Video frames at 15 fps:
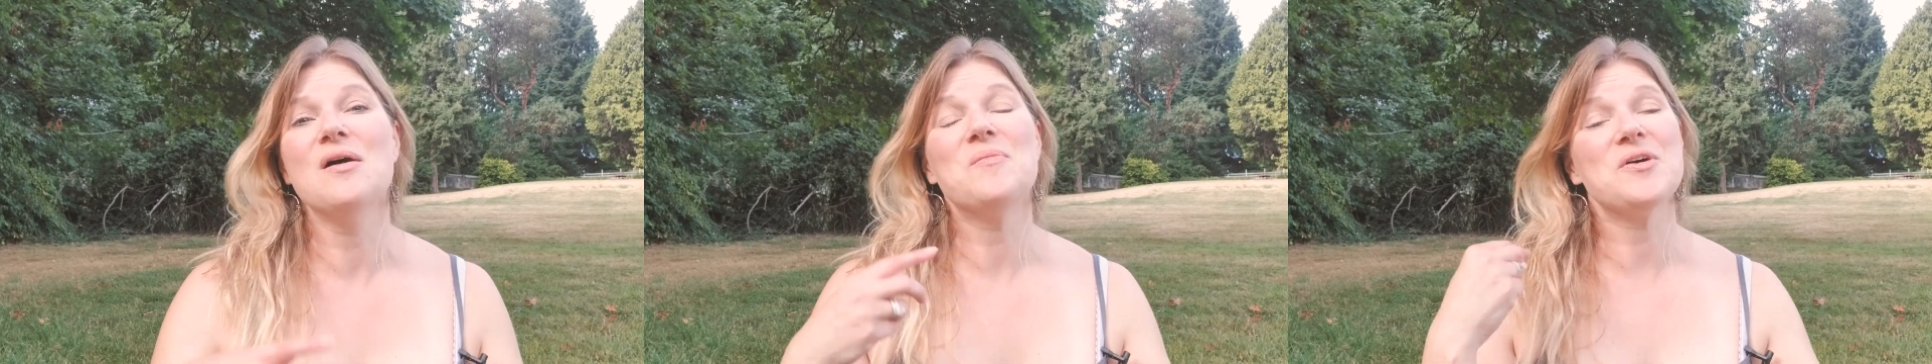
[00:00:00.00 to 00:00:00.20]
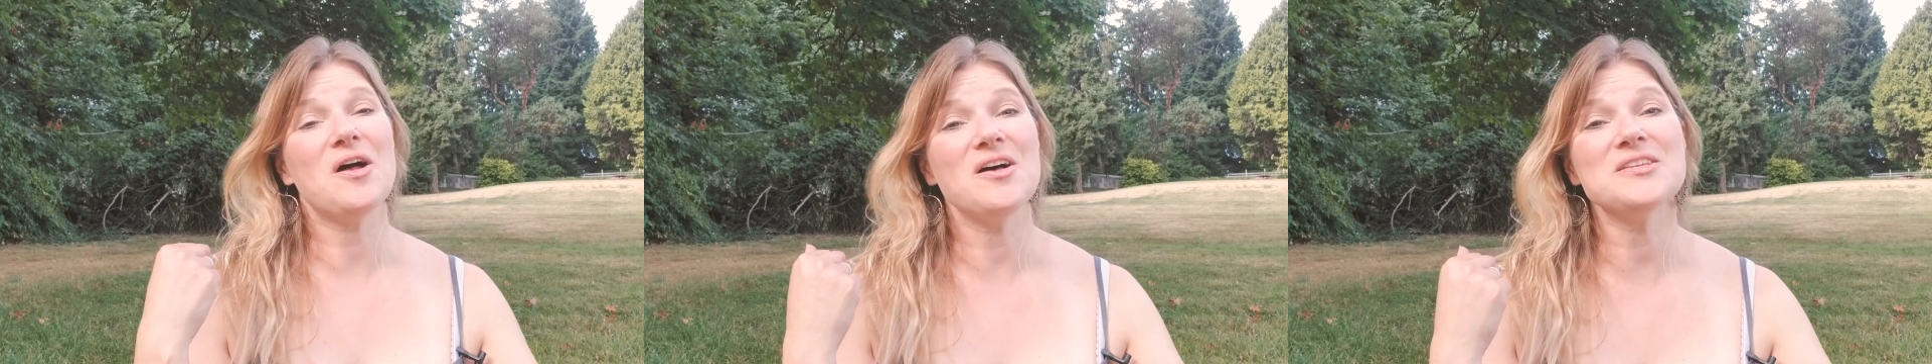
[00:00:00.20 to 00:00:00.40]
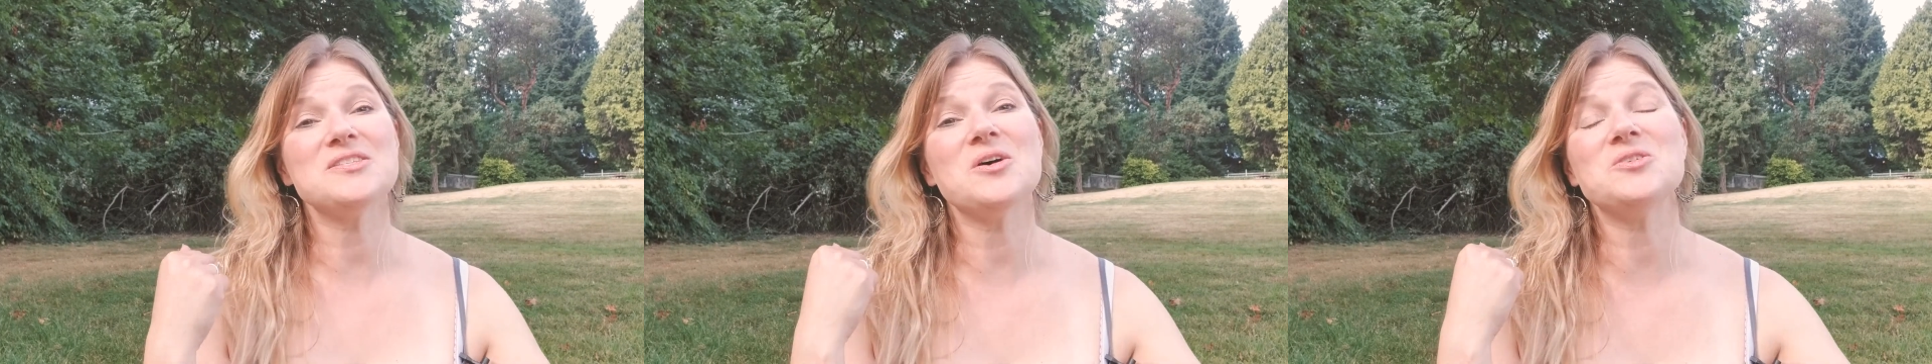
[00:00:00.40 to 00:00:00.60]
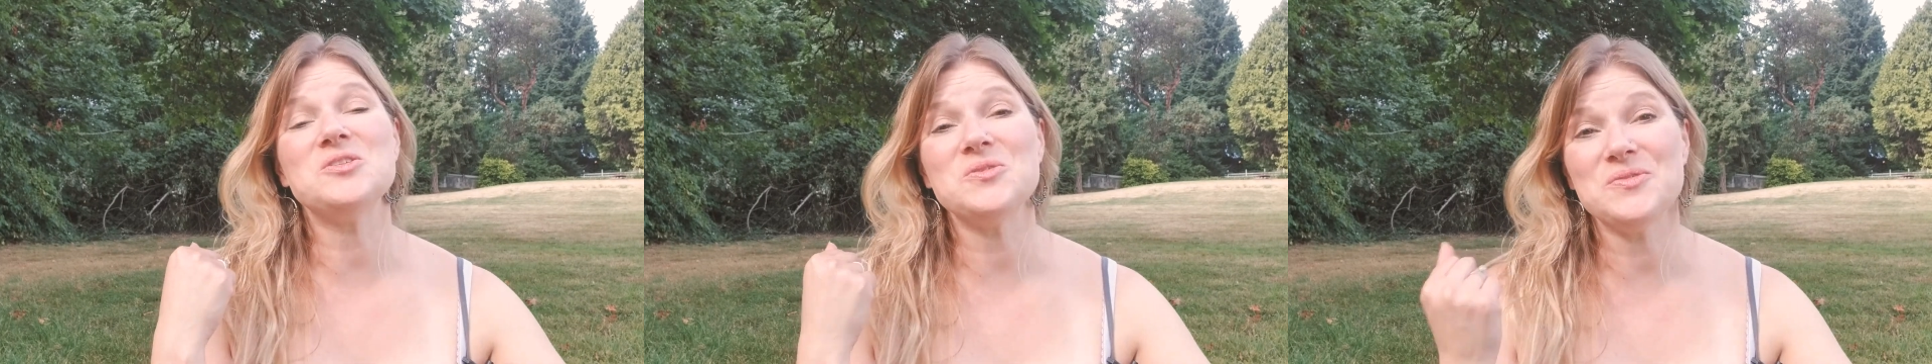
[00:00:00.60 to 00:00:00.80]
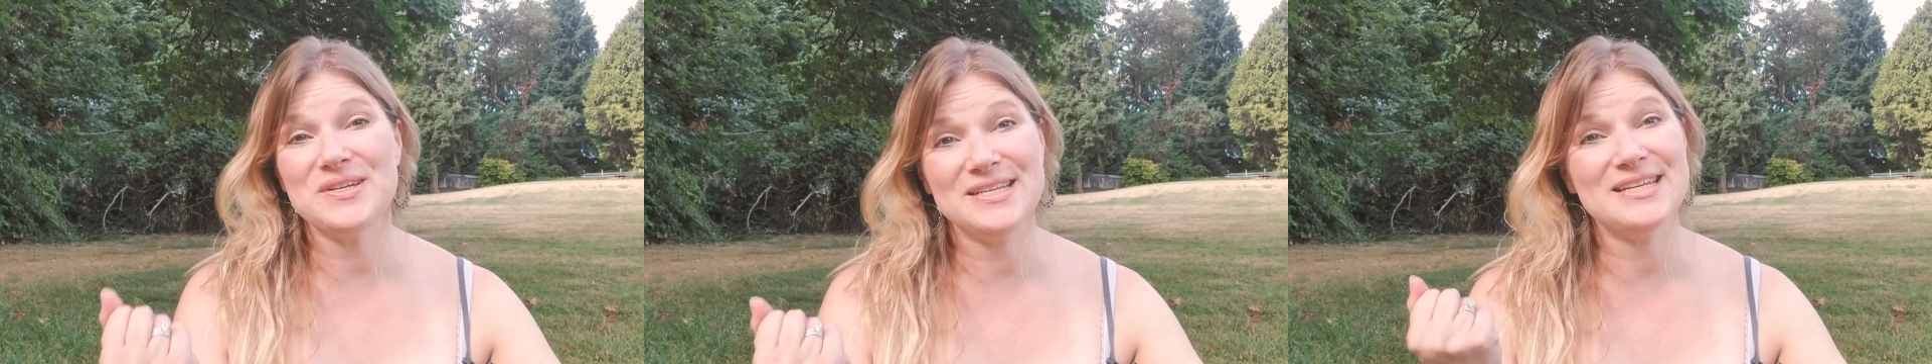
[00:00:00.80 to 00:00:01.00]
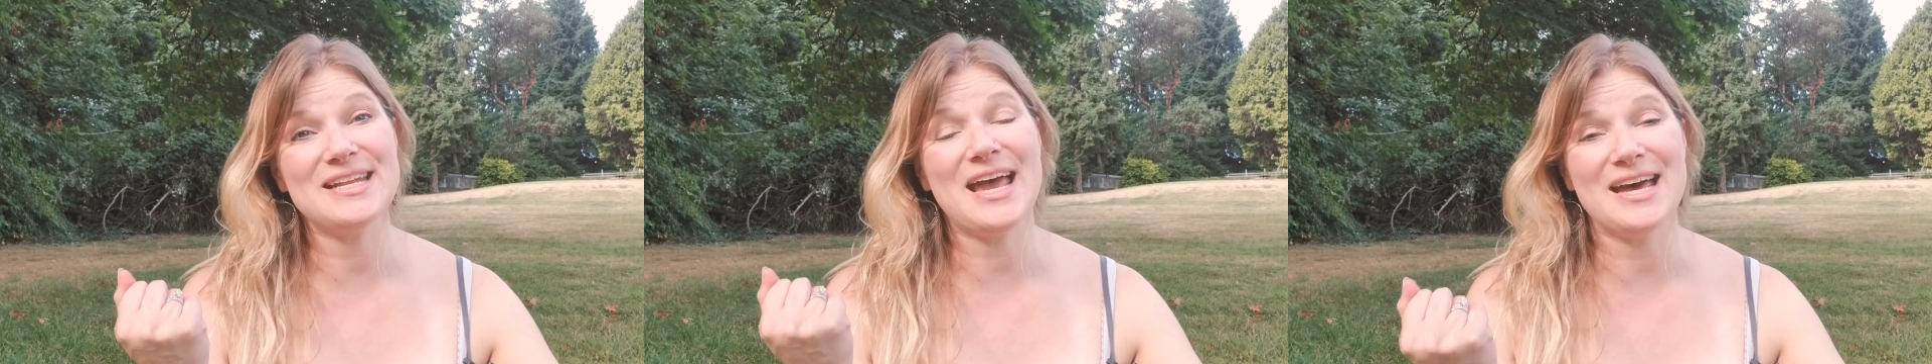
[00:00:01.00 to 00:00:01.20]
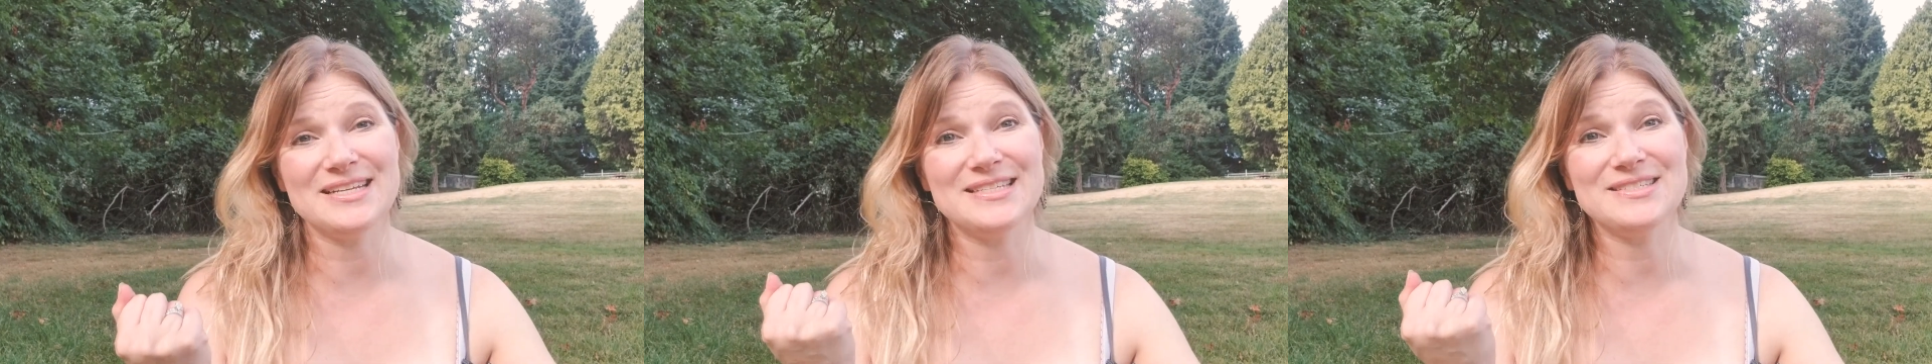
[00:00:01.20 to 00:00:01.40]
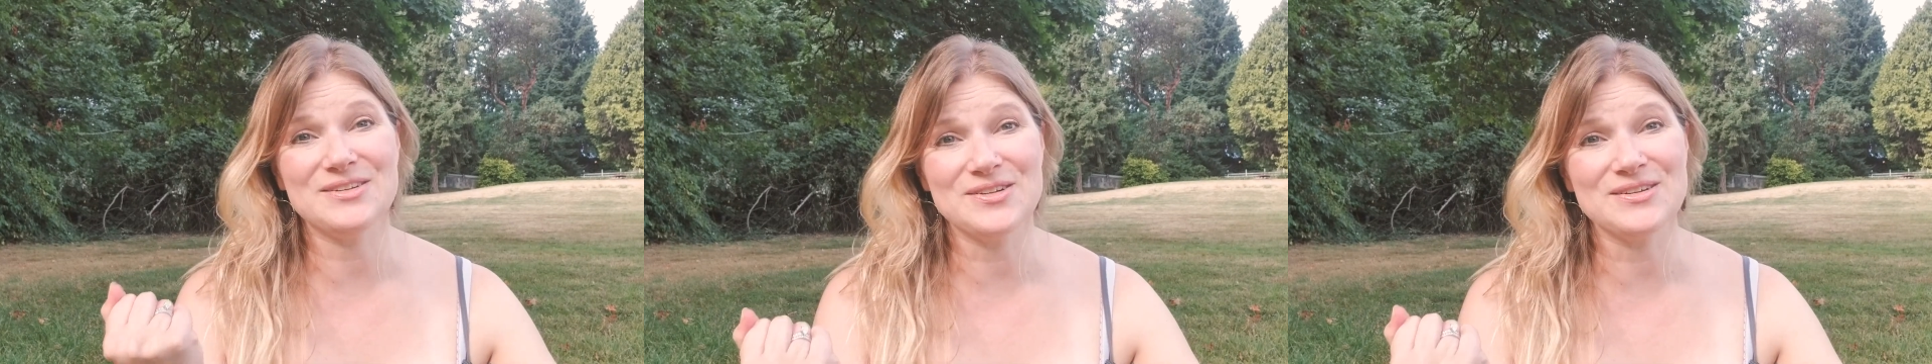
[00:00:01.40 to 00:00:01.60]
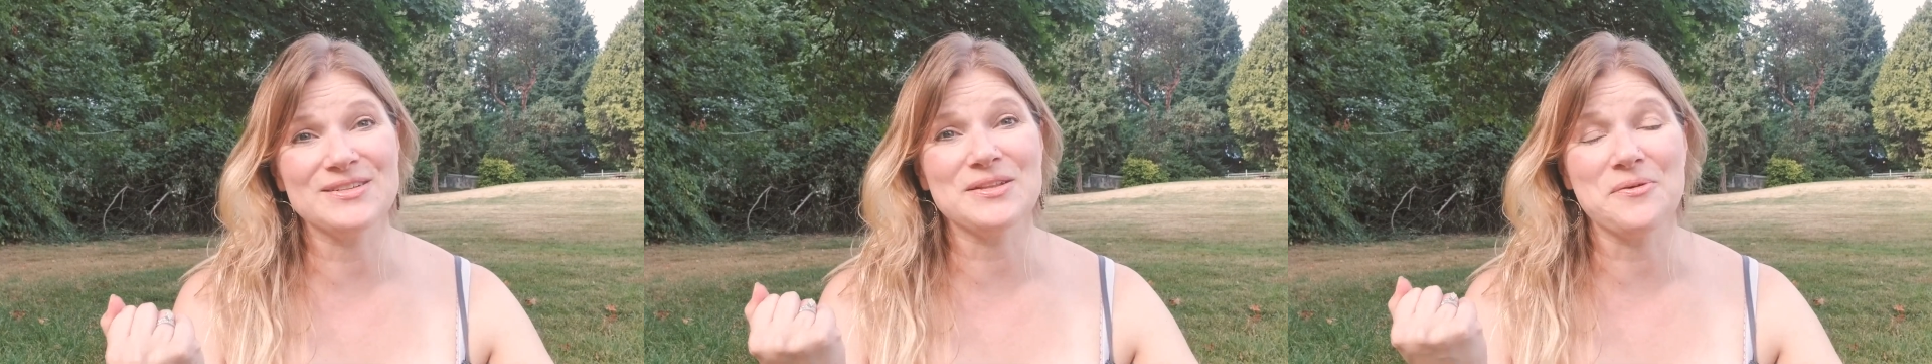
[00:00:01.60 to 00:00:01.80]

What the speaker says: but also doing it at a certain